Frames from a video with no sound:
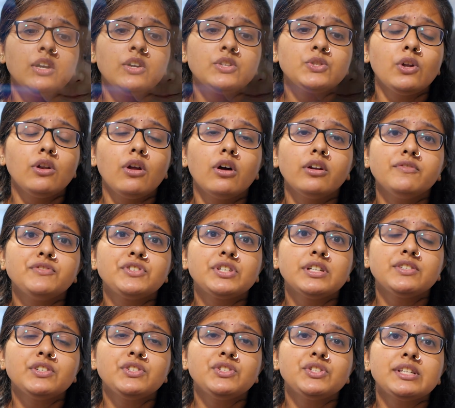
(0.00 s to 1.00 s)
So a lot of
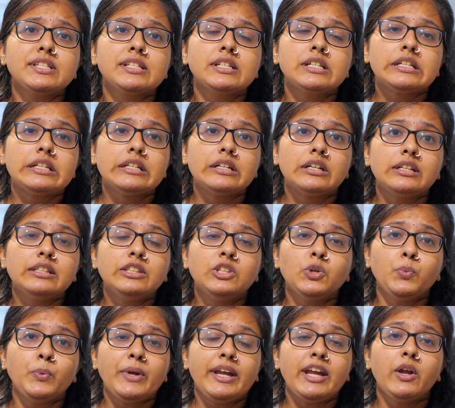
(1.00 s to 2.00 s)
children just learn
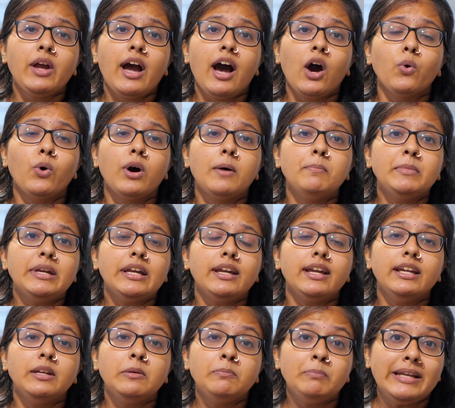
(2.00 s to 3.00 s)
the way how
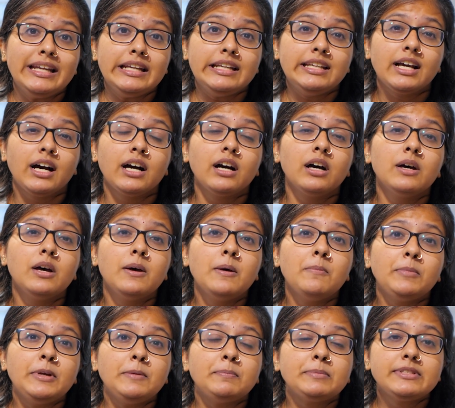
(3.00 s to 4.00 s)
in media
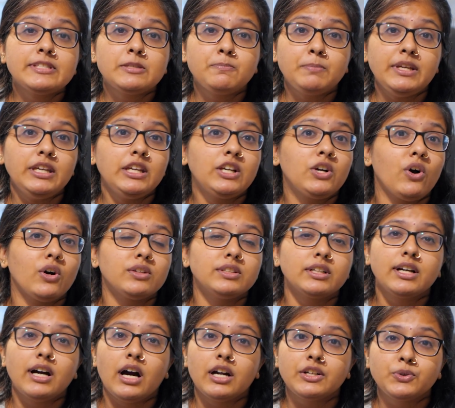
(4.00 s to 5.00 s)
people speak or
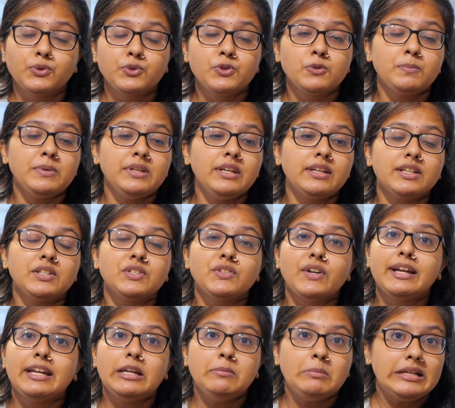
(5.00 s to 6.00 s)
the cartoons speak and
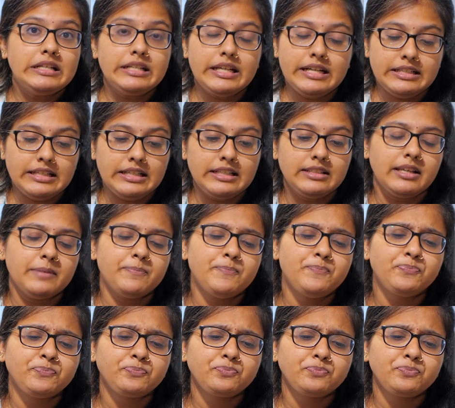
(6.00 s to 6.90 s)
try imitating them.